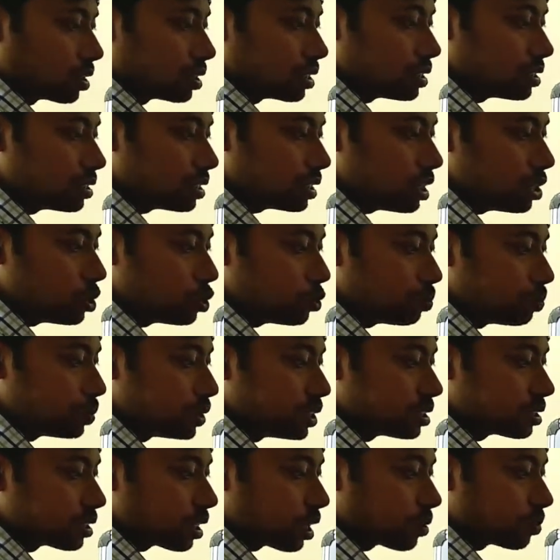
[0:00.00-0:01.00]
is equal to P
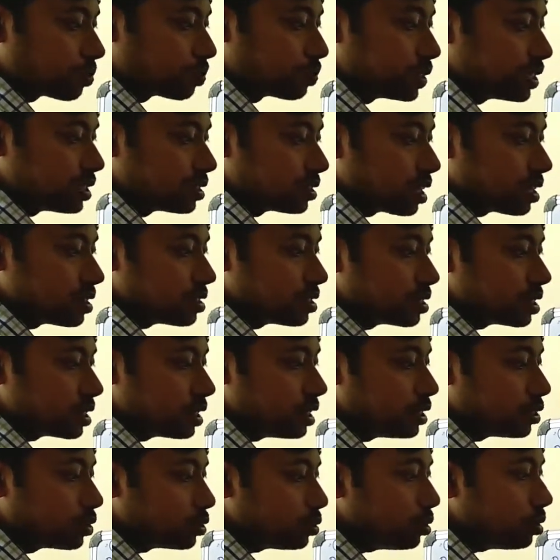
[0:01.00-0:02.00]
star. P star is
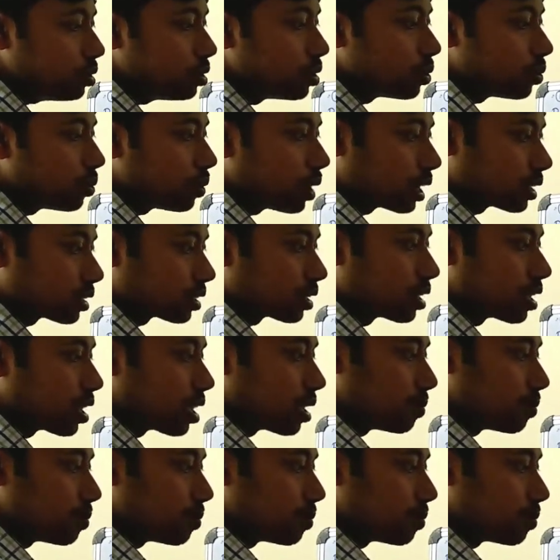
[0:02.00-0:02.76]
equal to what?